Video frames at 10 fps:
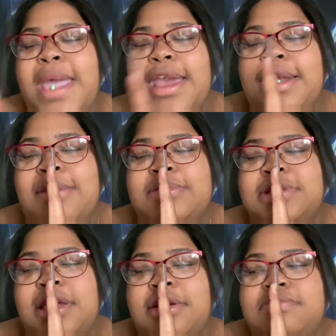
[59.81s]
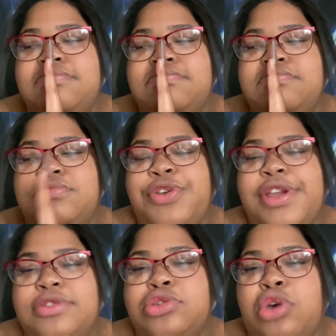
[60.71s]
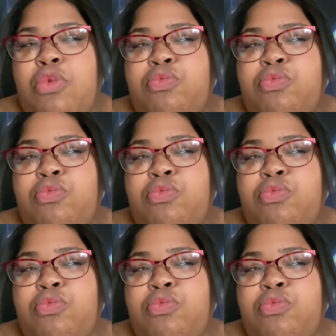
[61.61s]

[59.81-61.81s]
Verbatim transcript: and that was like three years ago.